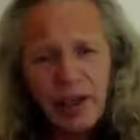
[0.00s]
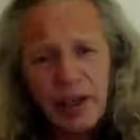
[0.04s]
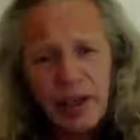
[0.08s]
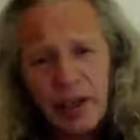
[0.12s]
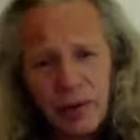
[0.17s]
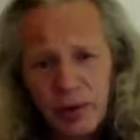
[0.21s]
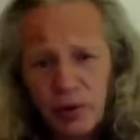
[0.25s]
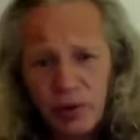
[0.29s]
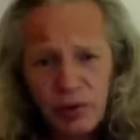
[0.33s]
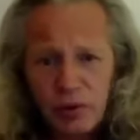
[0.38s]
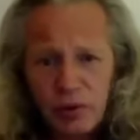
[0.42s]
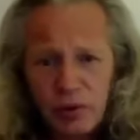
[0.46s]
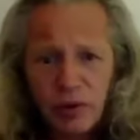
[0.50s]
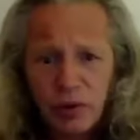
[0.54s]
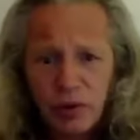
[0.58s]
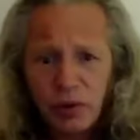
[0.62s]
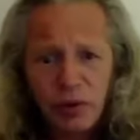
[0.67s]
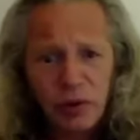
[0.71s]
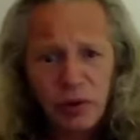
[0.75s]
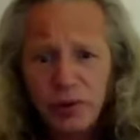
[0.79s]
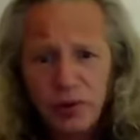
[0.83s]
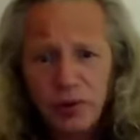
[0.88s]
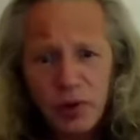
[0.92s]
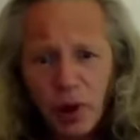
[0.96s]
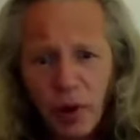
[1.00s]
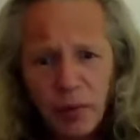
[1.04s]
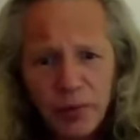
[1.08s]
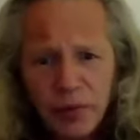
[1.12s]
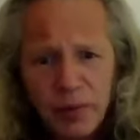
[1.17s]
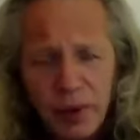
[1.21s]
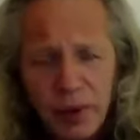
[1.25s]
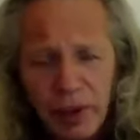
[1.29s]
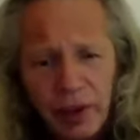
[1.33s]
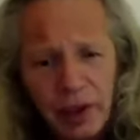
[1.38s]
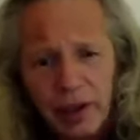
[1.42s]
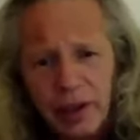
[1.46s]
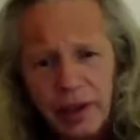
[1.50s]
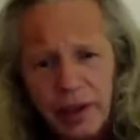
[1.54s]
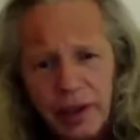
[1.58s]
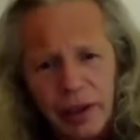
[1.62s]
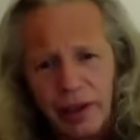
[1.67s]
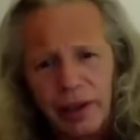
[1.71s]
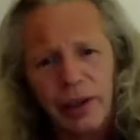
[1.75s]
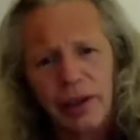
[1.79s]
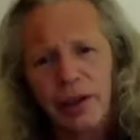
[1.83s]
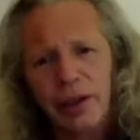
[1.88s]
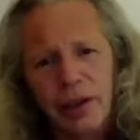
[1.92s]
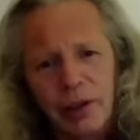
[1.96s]
You couldn't have topped me.
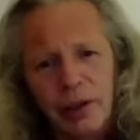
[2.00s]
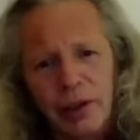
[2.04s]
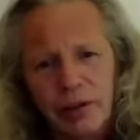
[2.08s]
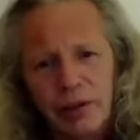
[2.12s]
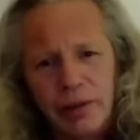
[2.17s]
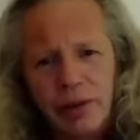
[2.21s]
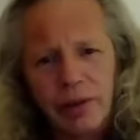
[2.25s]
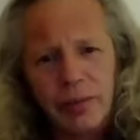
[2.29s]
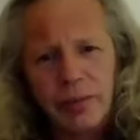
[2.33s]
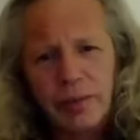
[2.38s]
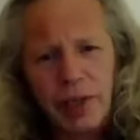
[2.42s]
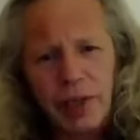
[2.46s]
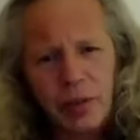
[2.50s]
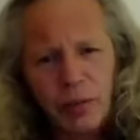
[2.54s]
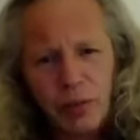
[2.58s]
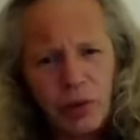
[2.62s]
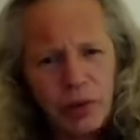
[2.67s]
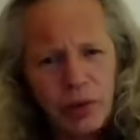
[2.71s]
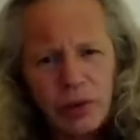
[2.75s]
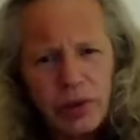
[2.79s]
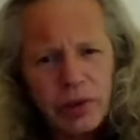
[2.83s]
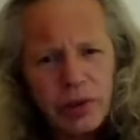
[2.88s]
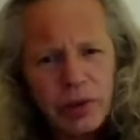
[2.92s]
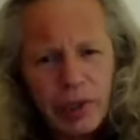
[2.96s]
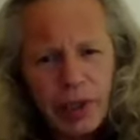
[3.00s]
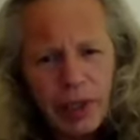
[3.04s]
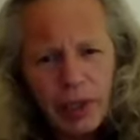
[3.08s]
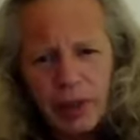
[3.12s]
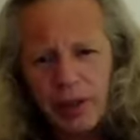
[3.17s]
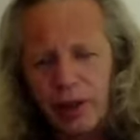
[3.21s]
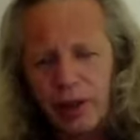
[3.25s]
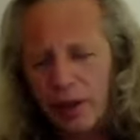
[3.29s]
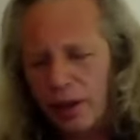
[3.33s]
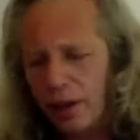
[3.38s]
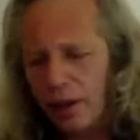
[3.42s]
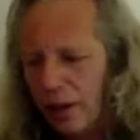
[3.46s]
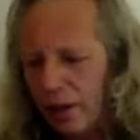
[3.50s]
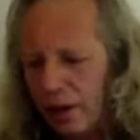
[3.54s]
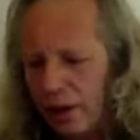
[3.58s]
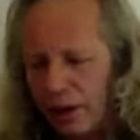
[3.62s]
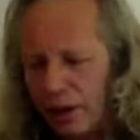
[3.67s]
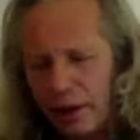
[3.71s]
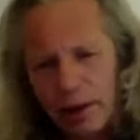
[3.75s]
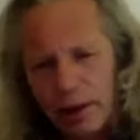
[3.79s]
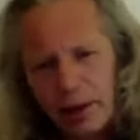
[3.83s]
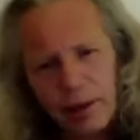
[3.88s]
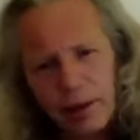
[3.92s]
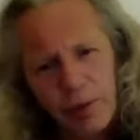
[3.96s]
That, you know, it didn't matter what you said.
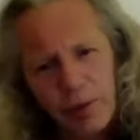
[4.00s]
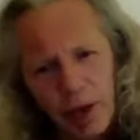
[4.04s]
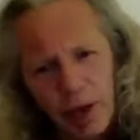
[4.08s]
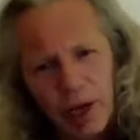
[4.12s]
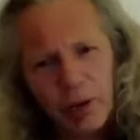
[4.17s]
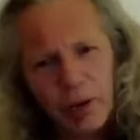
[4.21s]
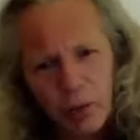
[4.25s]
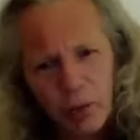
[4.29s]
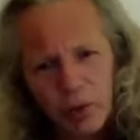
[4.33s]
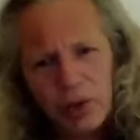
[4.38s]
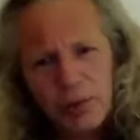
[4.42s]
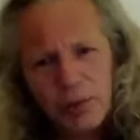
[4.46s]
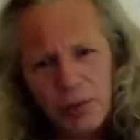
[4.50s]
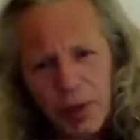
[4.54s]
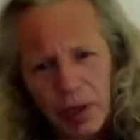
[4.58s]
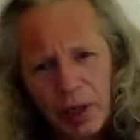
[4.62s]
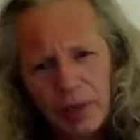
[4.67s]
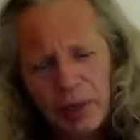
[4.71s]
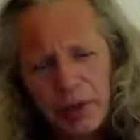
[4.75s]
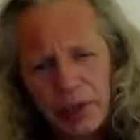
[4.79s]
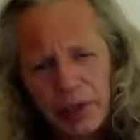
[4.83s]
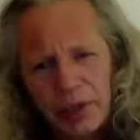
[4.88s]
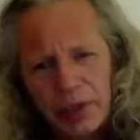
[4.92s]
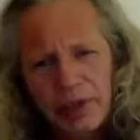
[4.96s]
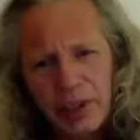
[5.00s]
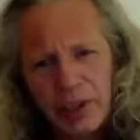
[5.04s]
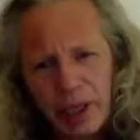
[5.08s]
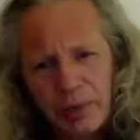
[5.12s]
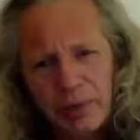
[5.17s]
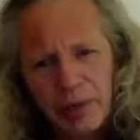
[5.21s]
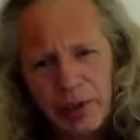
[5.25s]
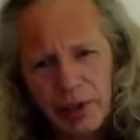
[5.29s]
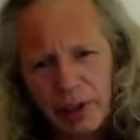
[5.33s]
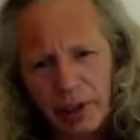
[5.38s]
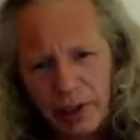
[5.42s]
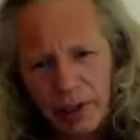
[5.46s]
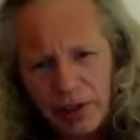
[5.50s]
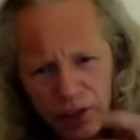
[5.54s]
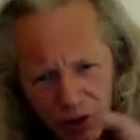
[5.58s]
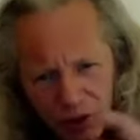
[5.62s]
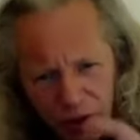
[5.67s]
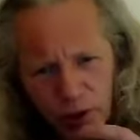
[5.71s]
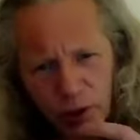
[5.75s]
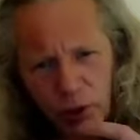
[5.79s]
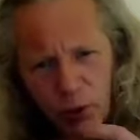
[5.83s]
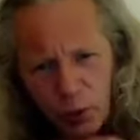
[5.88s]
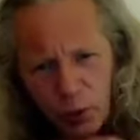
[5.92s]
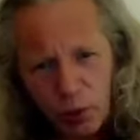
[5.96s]
I was my biggest skeptic. I
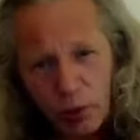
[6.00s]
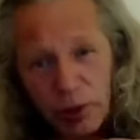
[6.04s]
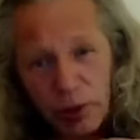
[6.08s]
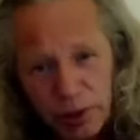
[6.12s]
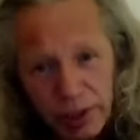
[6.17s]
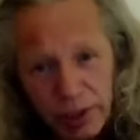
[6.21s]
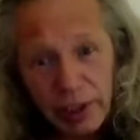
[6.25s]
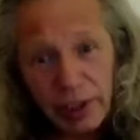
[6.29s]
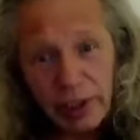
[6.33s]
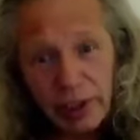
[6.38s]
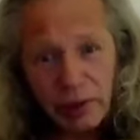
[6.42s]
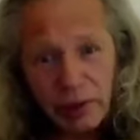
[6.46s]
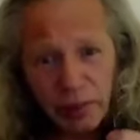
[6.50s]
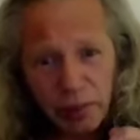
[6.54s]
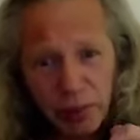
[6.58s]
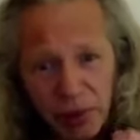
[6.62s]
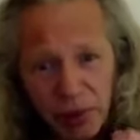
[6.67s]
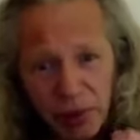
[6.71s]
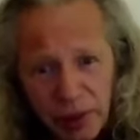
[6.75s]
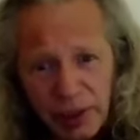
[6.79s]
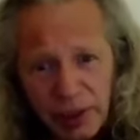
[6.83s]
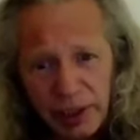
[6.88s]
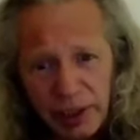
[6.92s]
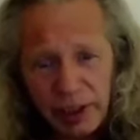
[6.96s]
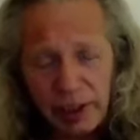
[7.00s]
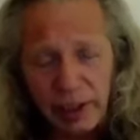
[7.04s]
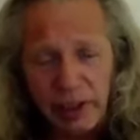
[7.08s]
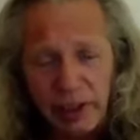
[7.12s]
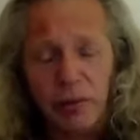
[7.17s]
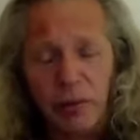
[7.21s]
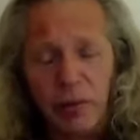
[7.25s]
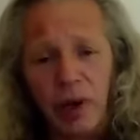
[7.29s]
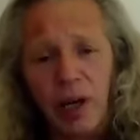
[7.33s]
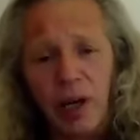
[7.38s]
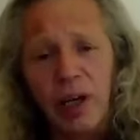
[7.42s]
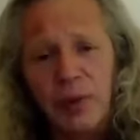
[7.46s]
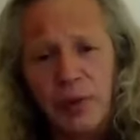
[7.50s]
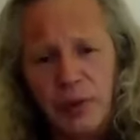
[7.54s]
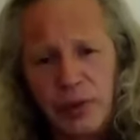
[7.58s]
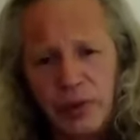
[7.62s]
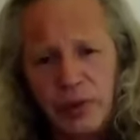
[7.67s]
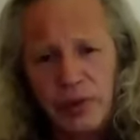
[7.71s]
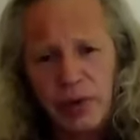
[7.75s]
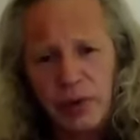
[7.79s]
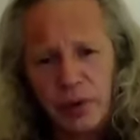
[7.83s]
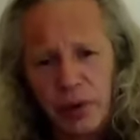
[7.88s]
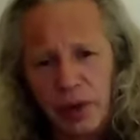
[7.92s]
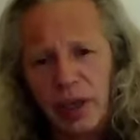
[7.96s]
still didn't believe what I was
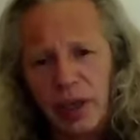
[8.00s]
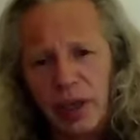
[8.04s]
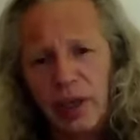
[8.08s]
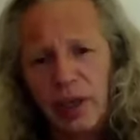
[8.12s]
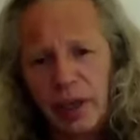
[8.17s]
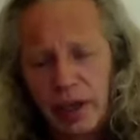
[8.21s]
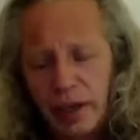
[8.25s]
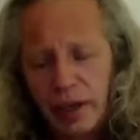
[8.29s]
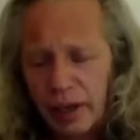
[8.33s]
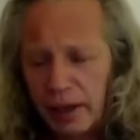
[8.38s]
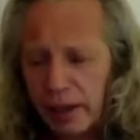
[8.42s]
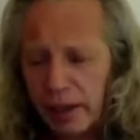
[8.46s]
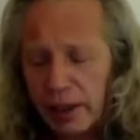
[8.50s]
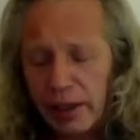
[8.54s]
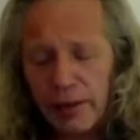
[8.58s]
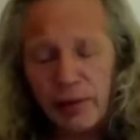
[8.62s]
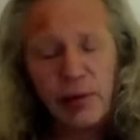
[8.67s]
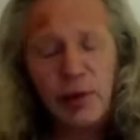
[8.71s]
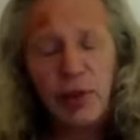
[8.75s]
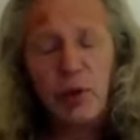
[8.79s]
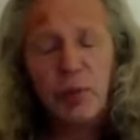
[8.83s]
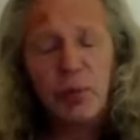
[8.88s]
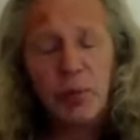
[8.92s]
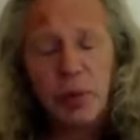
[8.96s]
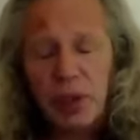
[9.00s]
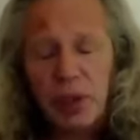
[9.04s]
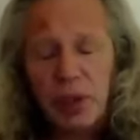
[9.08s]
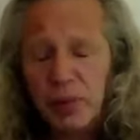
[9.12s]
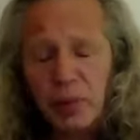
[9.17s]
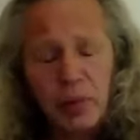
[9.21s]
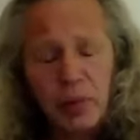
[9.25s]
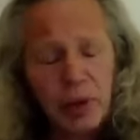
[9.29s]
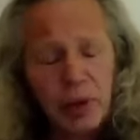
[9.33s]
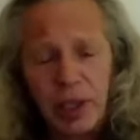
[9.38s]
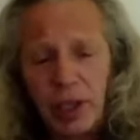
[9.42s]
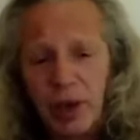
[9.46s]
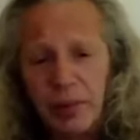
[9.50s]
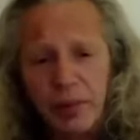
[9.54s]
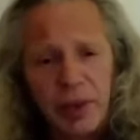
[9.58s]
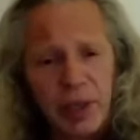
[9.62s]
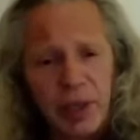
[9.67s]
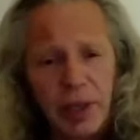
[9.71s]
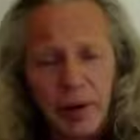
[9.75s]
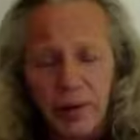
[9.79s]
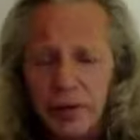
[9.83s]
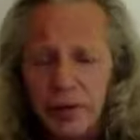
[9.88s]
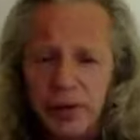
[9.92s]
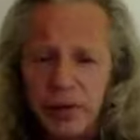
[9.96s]
doing, even though people were
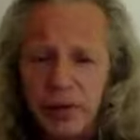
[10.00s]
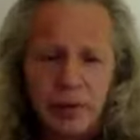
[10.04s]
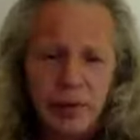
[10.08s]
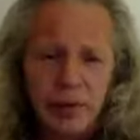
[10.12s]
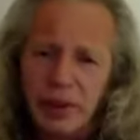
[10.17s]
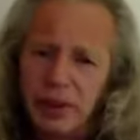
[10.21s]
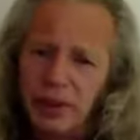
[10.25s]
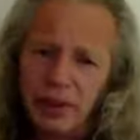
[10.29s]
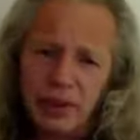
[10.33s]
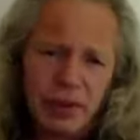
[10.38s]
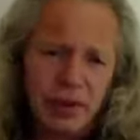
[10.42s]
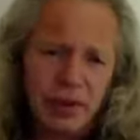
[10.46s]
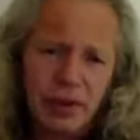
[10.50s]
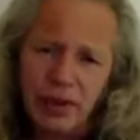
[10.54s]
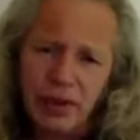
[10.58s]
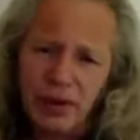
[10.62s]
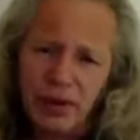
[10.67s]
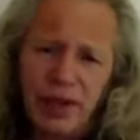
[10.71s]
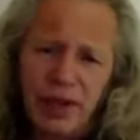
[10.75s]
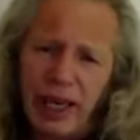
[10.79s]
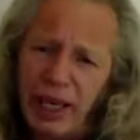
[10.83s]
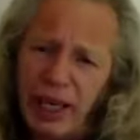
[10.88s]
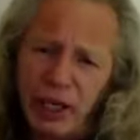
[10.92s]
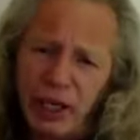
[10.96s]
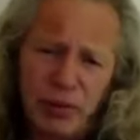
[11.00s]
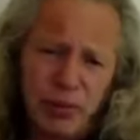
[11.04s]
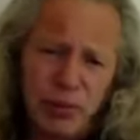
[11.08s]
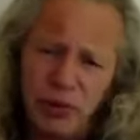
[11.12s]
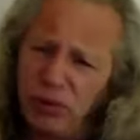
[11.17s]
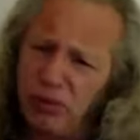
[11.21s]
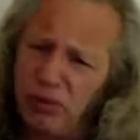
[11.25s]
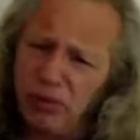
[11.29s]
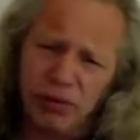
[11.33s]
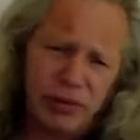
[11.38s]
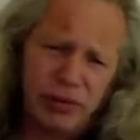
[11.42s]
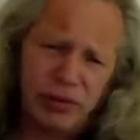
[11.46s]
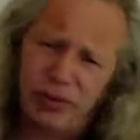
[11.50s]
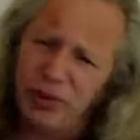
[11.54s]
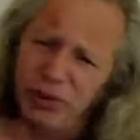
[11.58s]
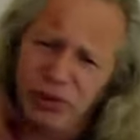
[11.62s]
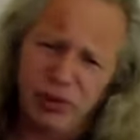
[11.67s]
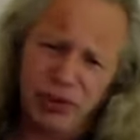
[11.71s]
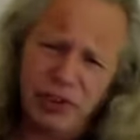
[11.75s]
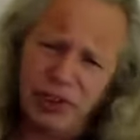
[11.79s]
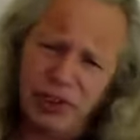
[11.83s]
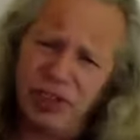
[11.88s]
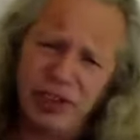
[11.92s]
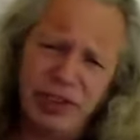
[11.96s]
coming up to me. You know, animals.
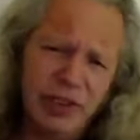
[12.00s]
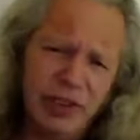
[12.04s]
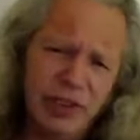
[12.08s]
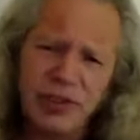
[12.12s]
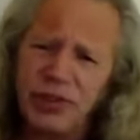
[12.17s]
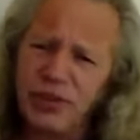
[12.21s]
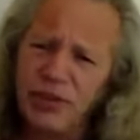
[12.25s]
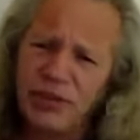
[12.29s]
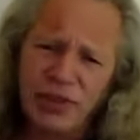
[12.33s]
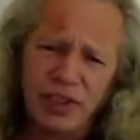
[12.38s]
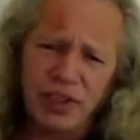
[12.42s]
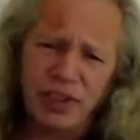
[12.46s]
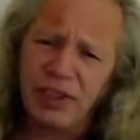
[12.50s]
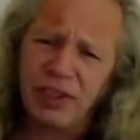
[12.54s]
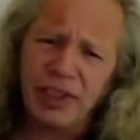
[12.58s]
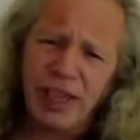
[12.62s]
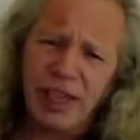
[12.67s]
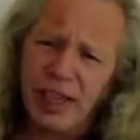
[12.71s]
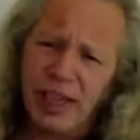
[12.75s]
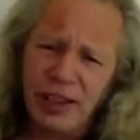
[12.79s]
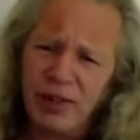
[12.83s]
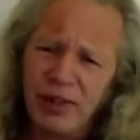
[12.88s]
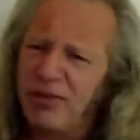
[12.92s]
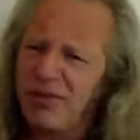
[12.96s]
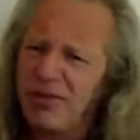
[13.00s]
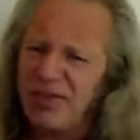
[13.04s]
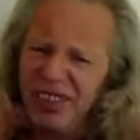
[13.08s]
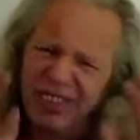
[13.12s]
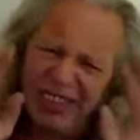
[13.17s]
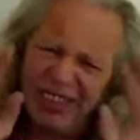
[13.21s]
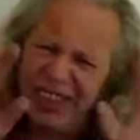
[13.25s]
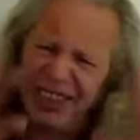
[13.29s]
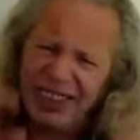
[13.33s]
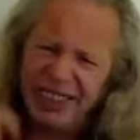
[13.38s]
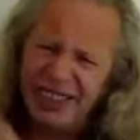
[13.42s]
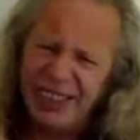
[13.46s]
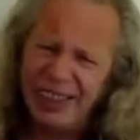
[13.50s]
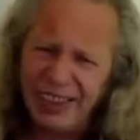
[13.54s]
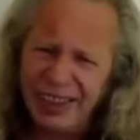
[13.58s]
You'd seen this. You'd seen that. And it's like, yeah.